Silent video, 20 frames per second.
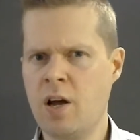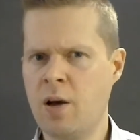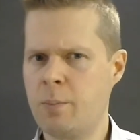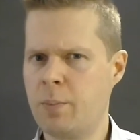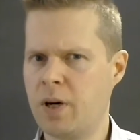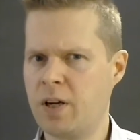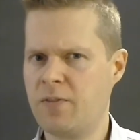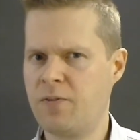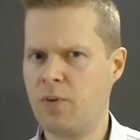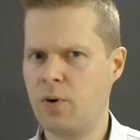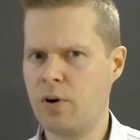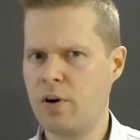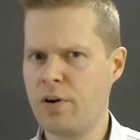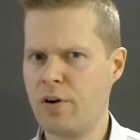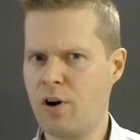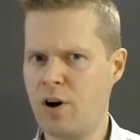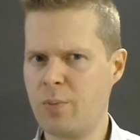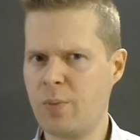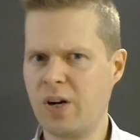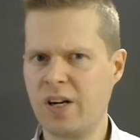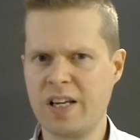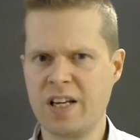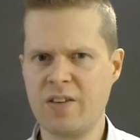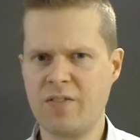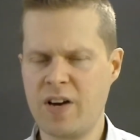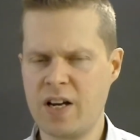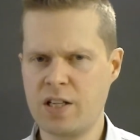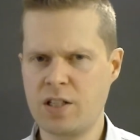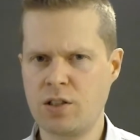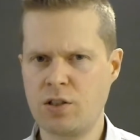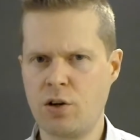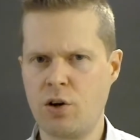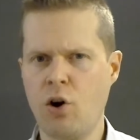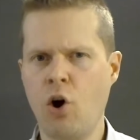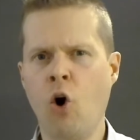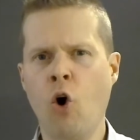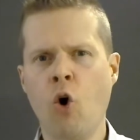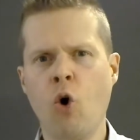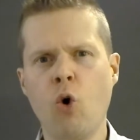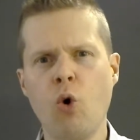But for a normal investor
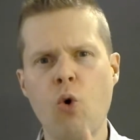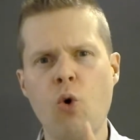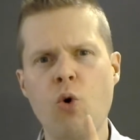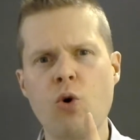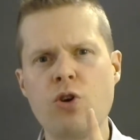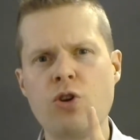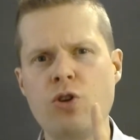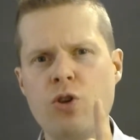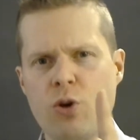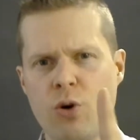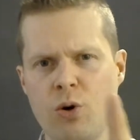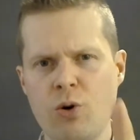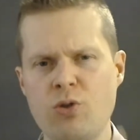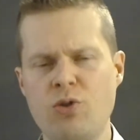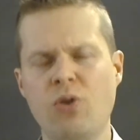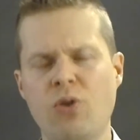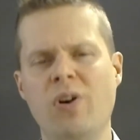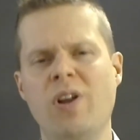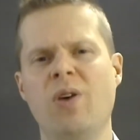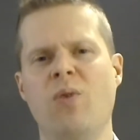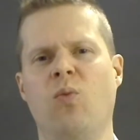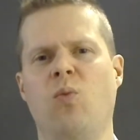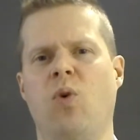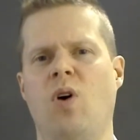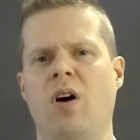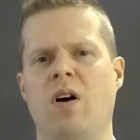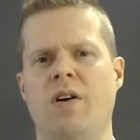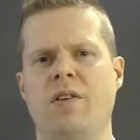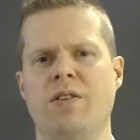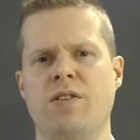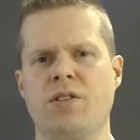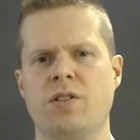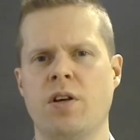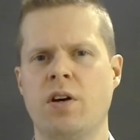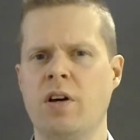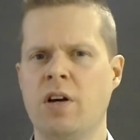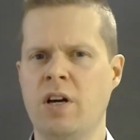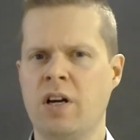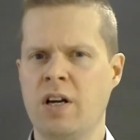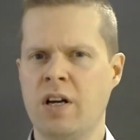who usually wants
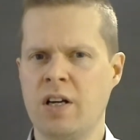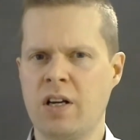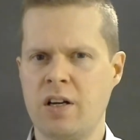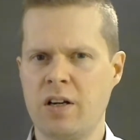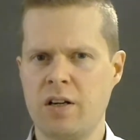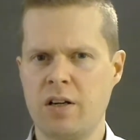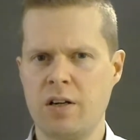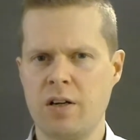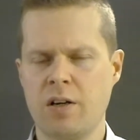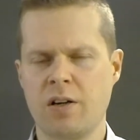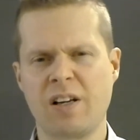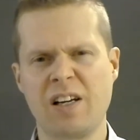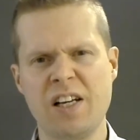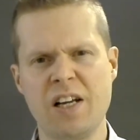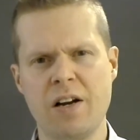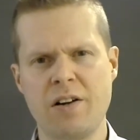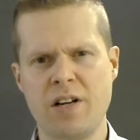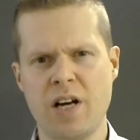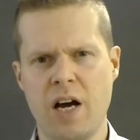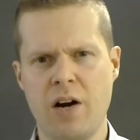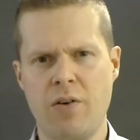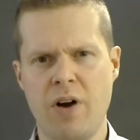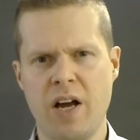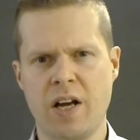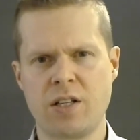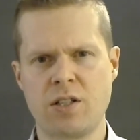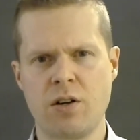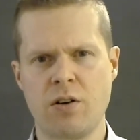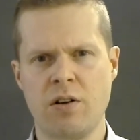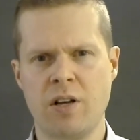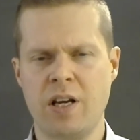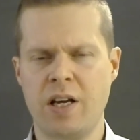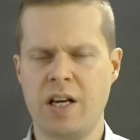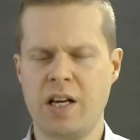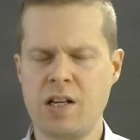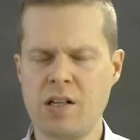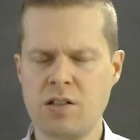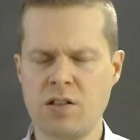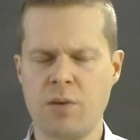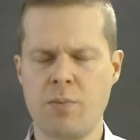clear direction,
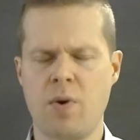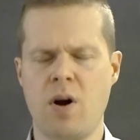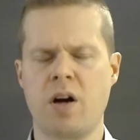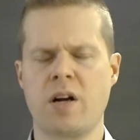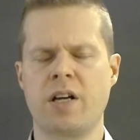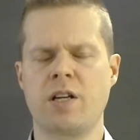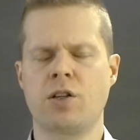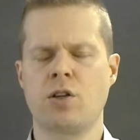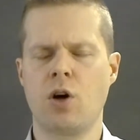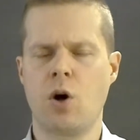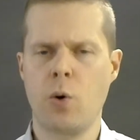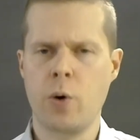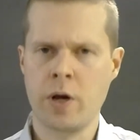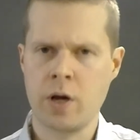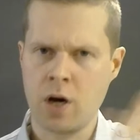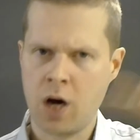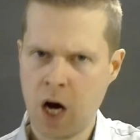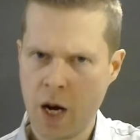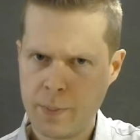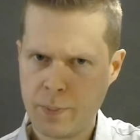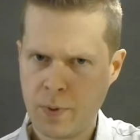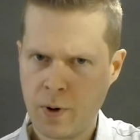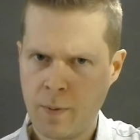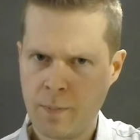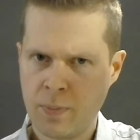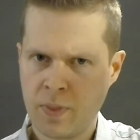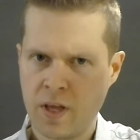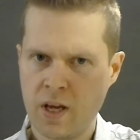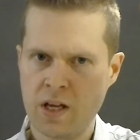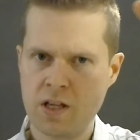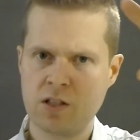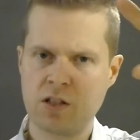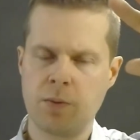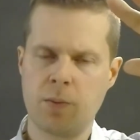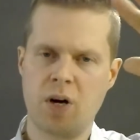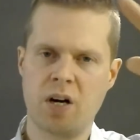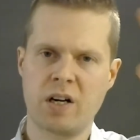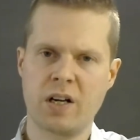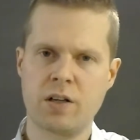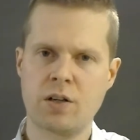is the market going up? Is the
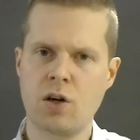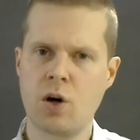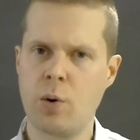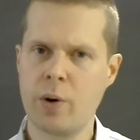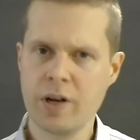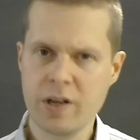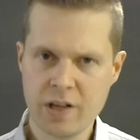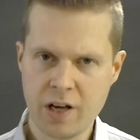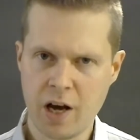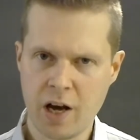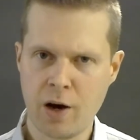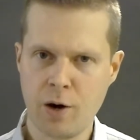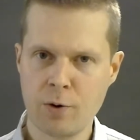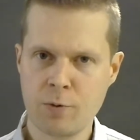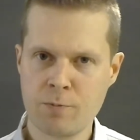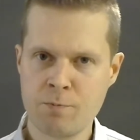market going down?